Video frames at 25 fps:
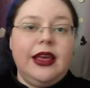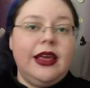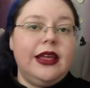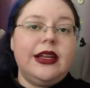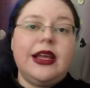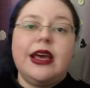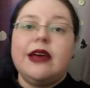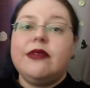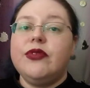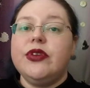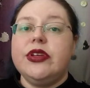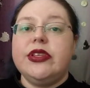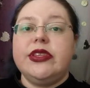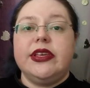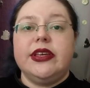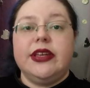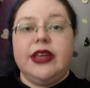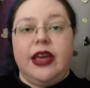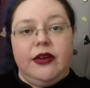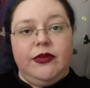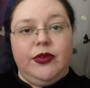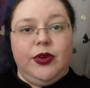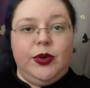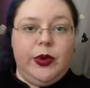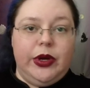In
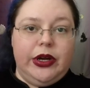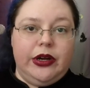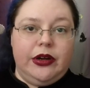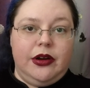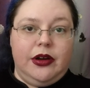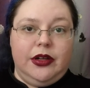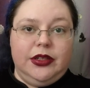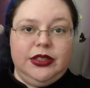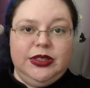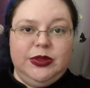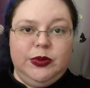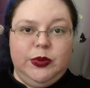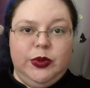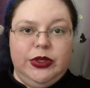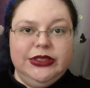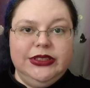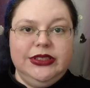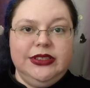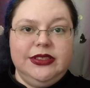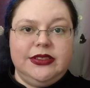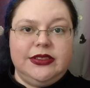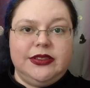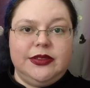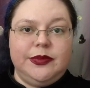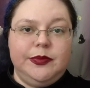Everything Everywhere All at
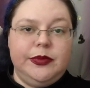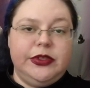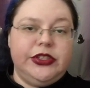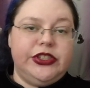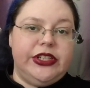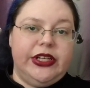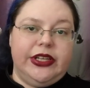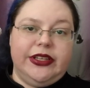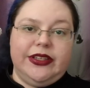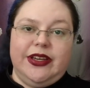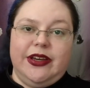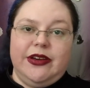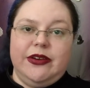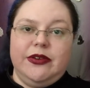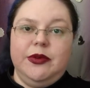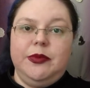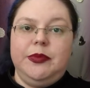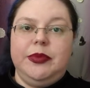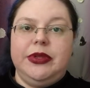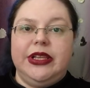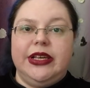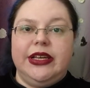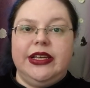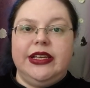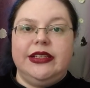Once, Michelle
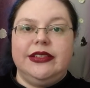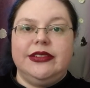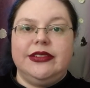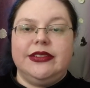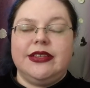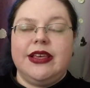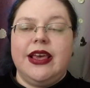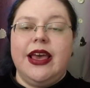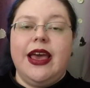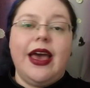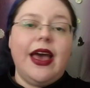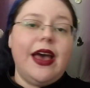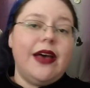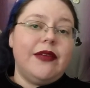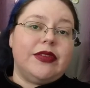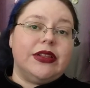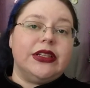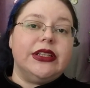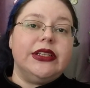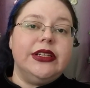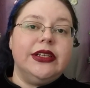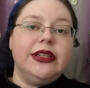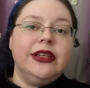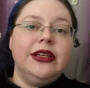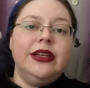Yeoh plays
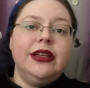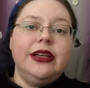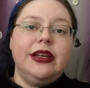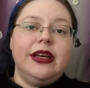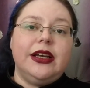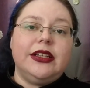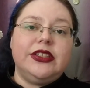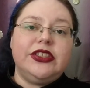Evelyn,